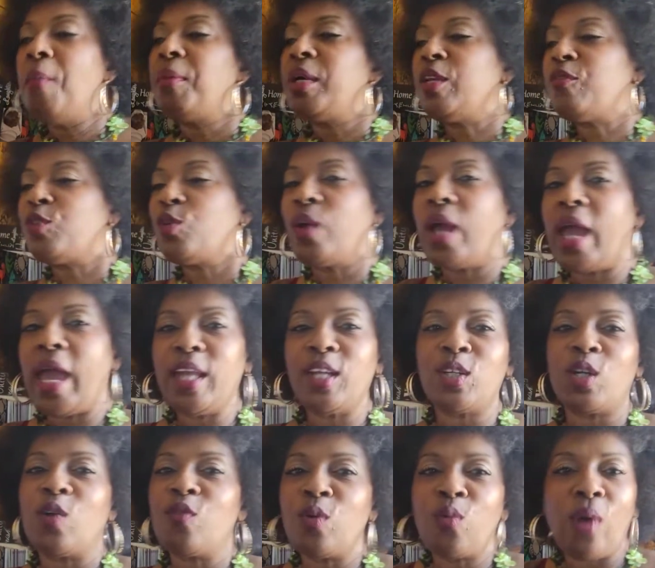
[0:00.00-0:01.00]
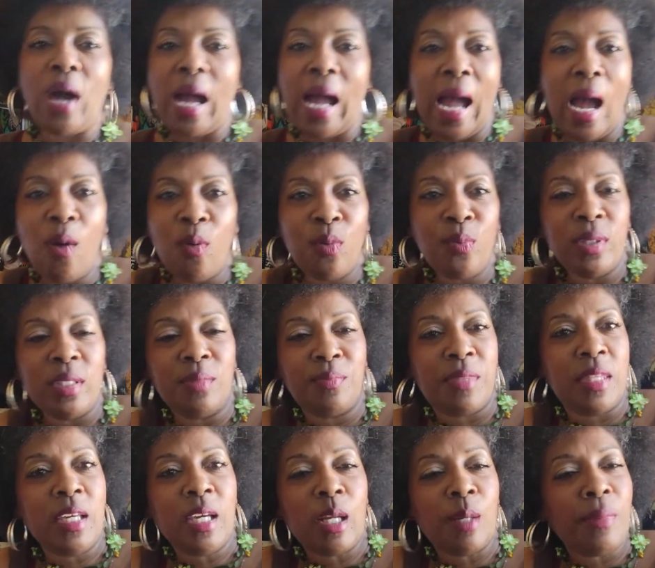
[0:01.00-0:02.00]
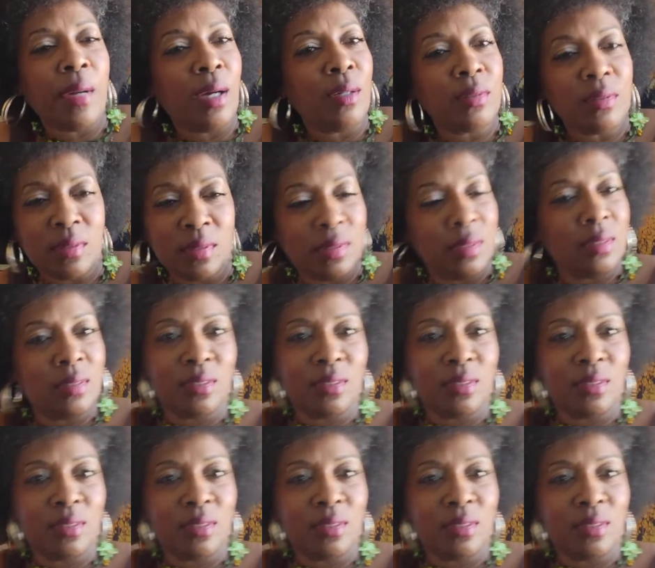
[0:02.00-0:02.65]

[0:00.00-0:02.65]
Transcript: But if you hand it over, well, how are we thinking about?